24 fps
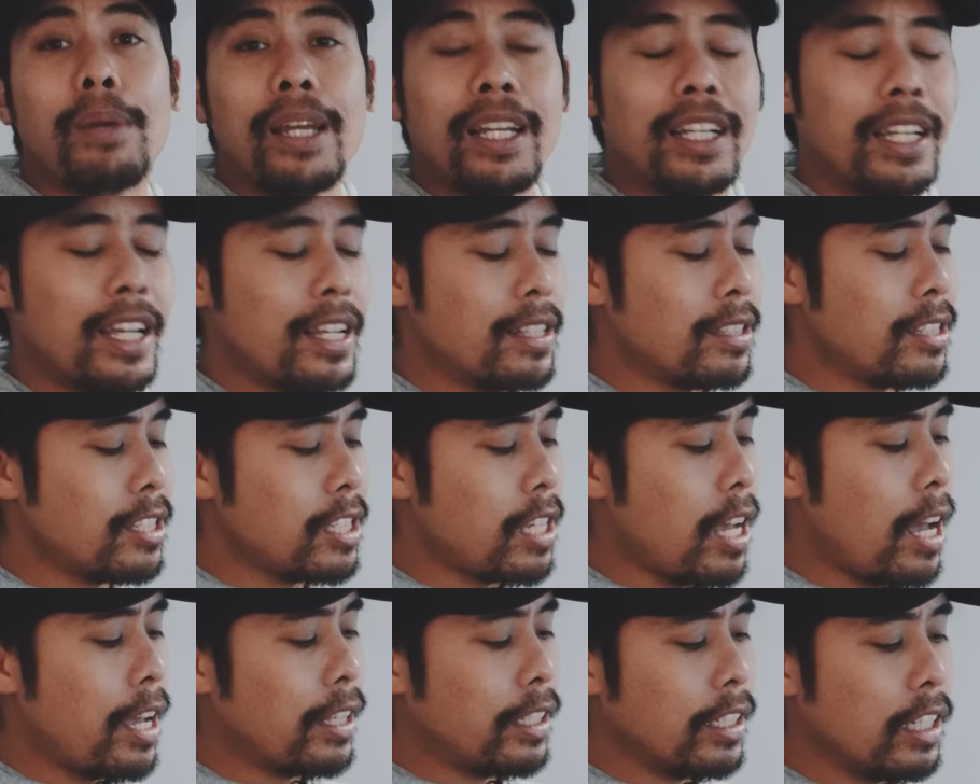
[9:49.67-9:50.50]
big
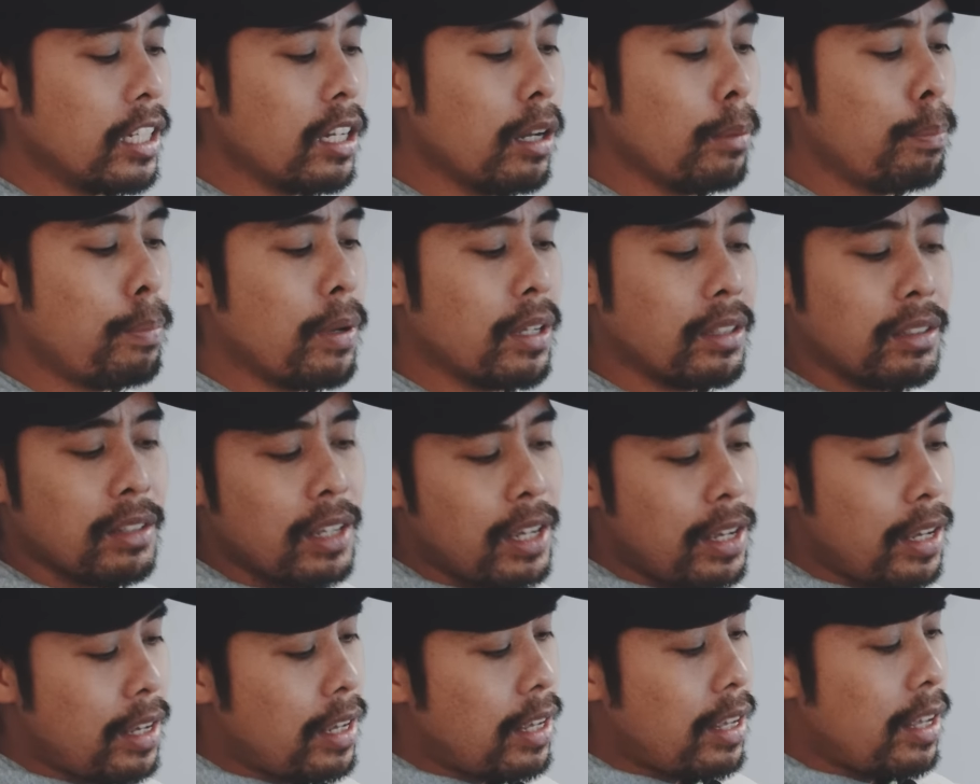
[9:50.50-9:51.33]
inside here, but
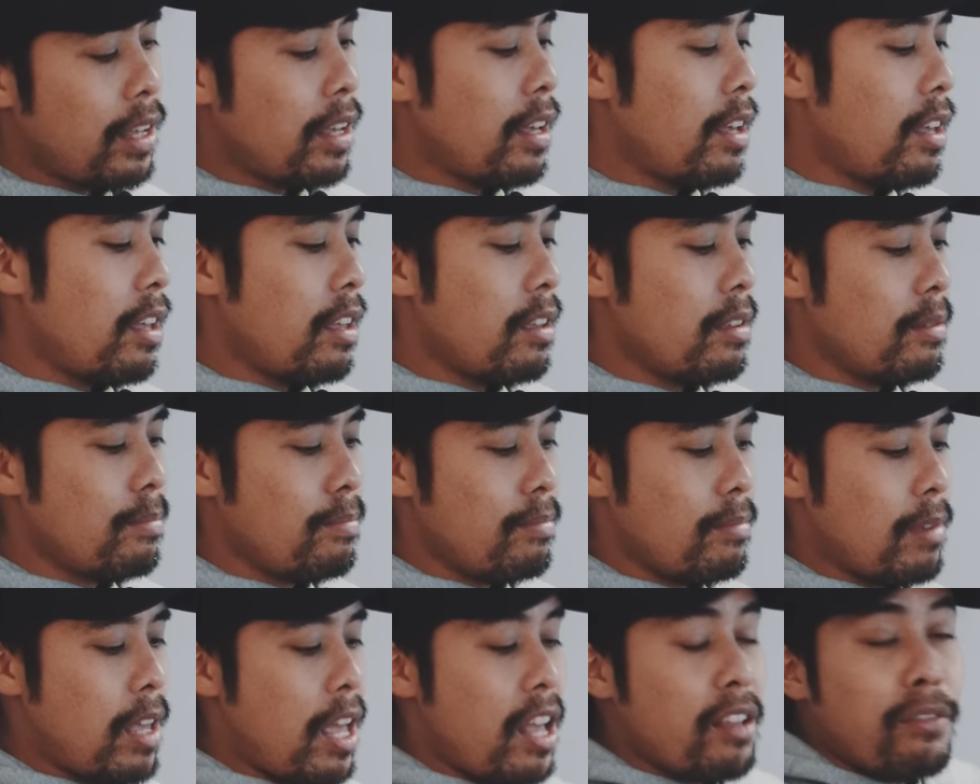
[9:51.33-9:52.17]

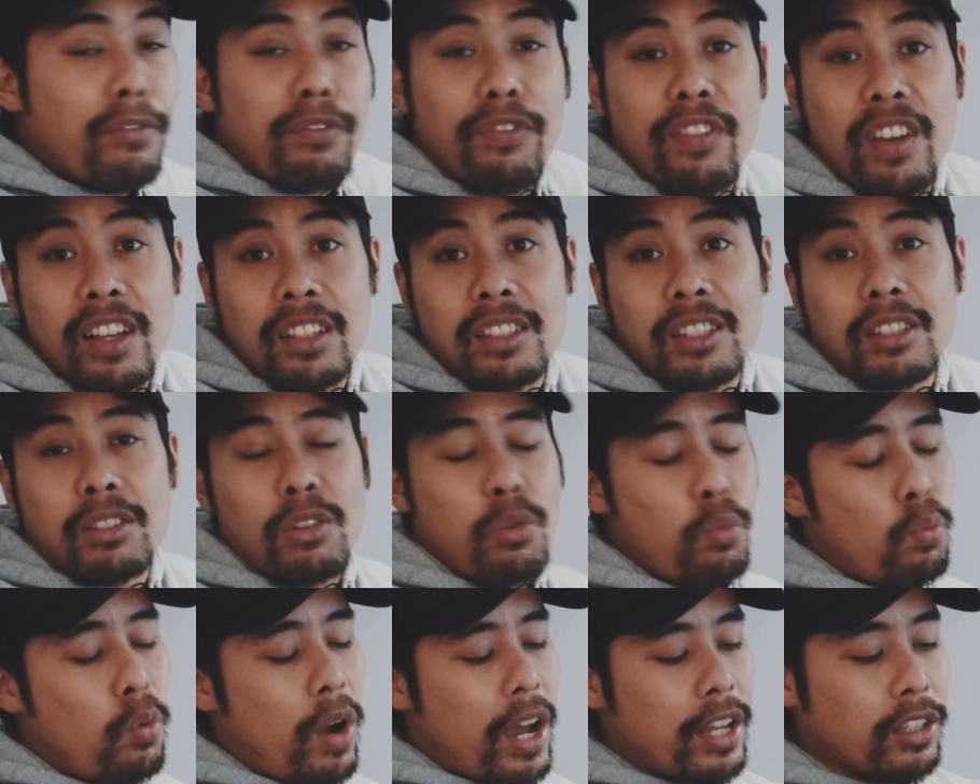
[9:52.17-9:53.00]
it fits.
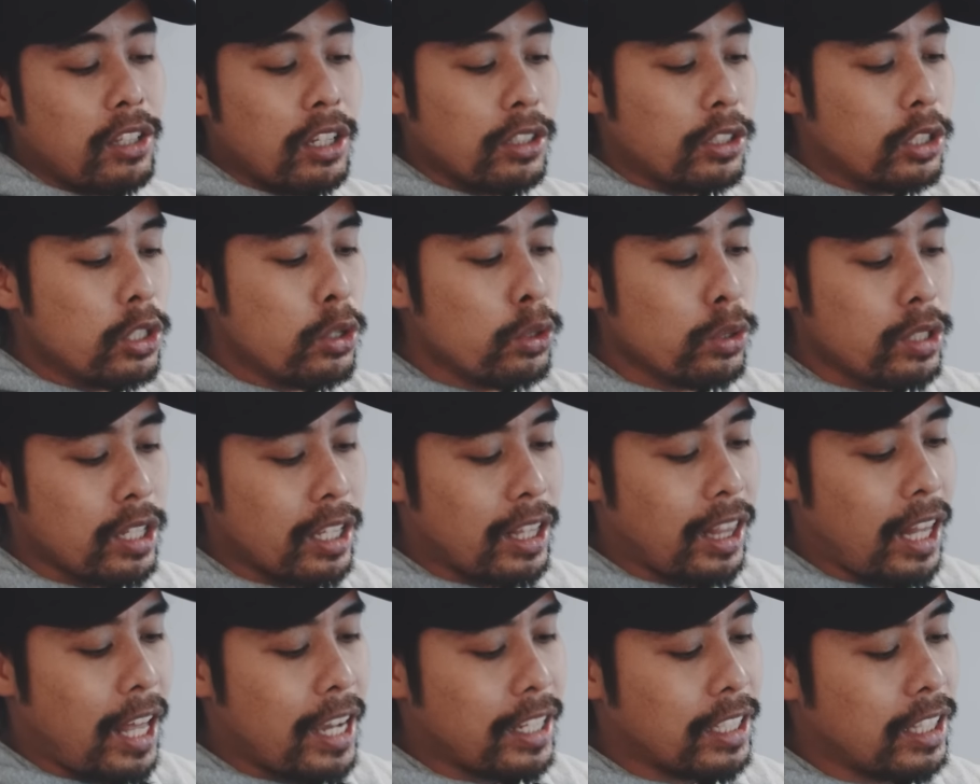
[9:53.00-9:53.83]
Why not use
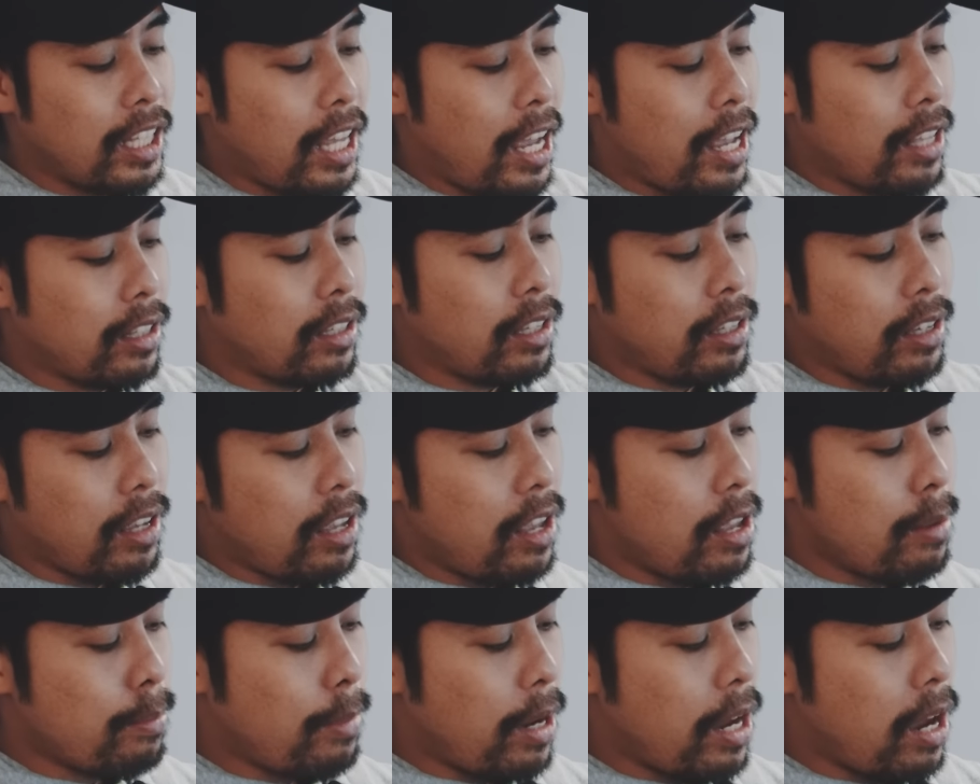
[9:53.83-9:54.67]
it like that,
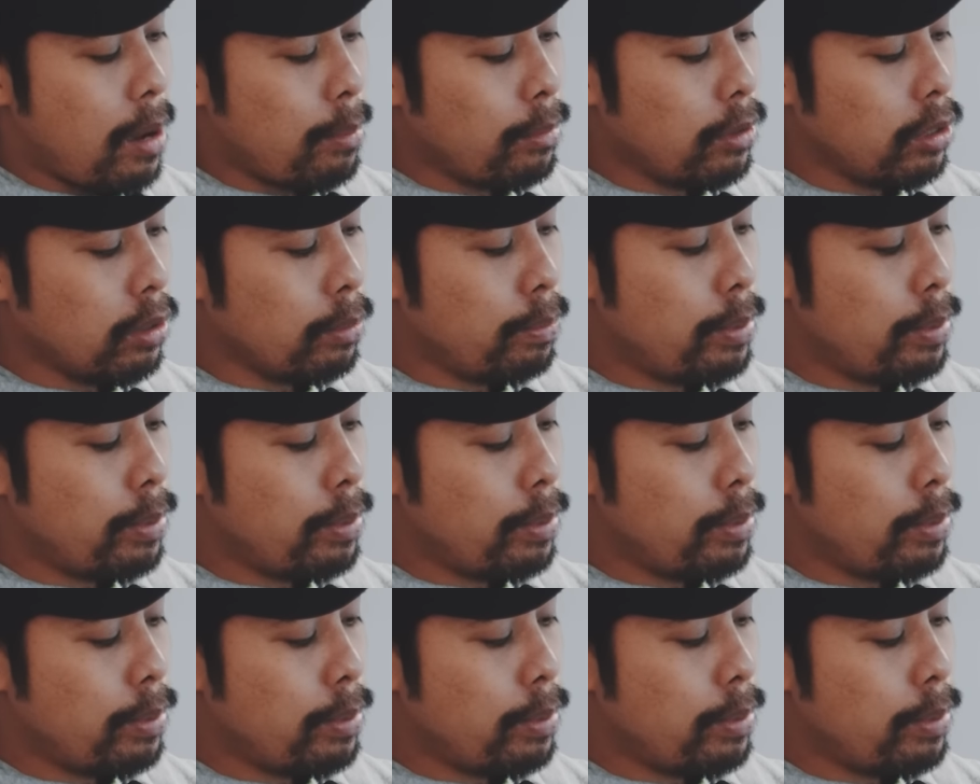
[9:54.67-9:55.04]
in my humble